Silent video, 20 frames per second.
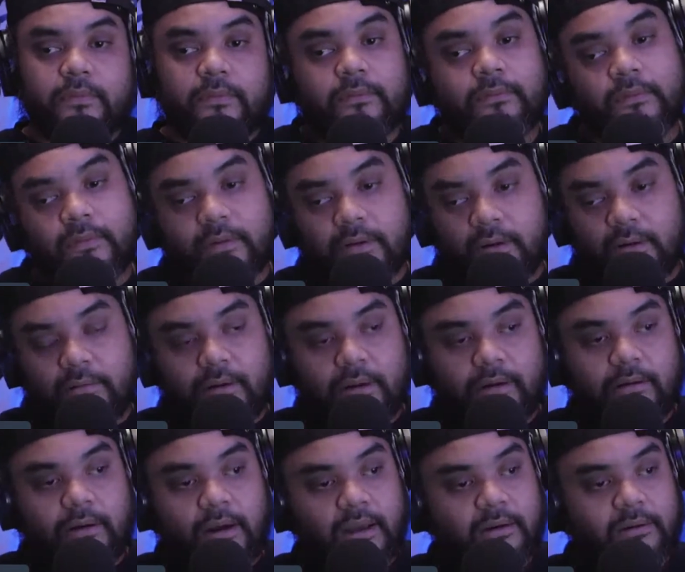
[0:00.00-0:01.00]
I
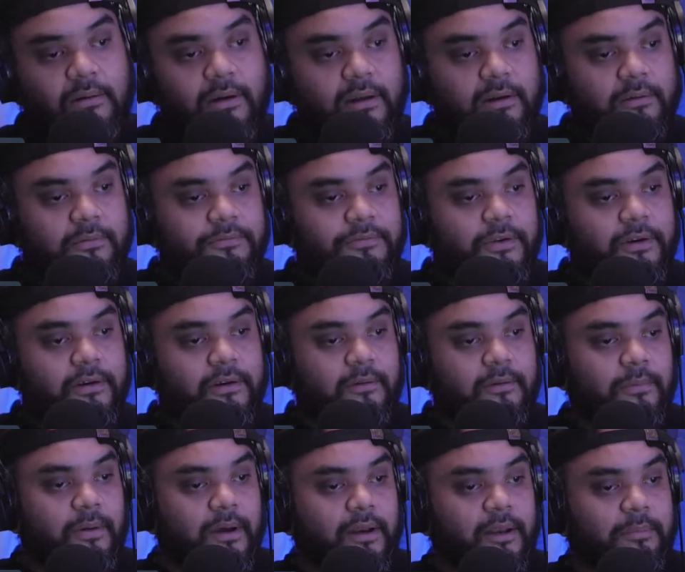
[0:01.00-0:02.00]
don't fear
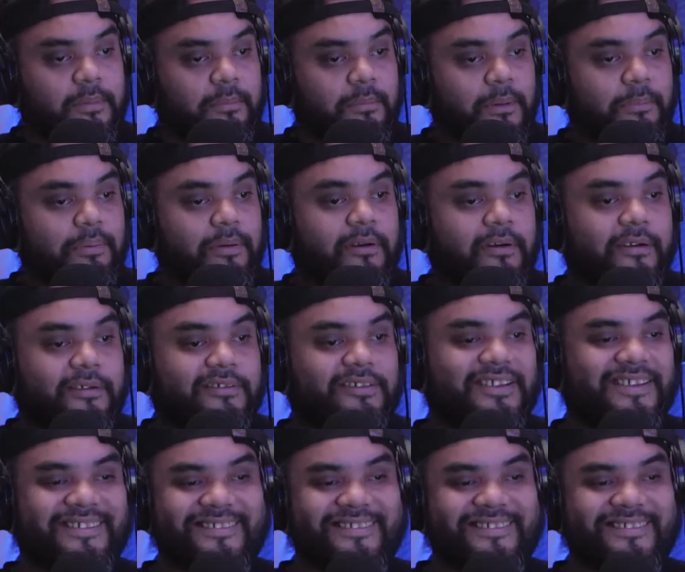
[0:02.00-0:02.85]
nobody but my parents.